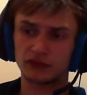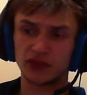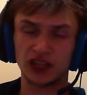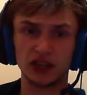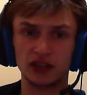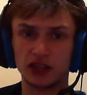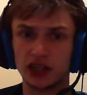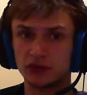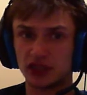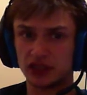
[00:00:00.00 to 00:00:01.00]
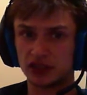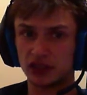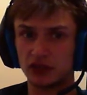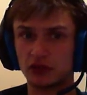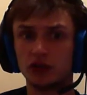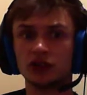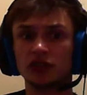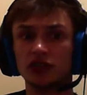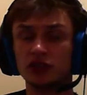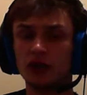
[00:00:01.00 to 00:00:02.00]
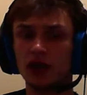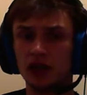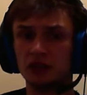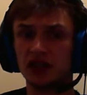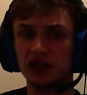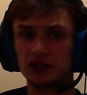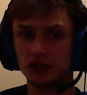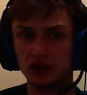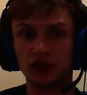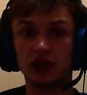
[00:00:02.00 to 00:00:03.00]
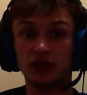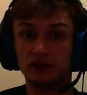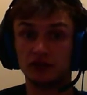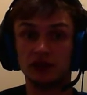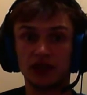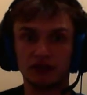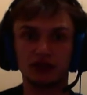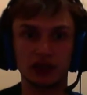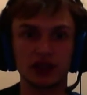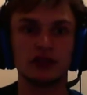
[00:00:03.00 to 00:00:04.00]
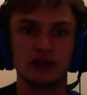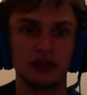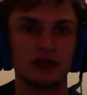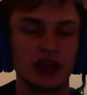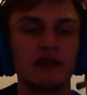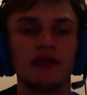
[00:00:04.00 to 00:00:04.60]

there are other games like Assetto Corsa as well on PS4 that definitely do give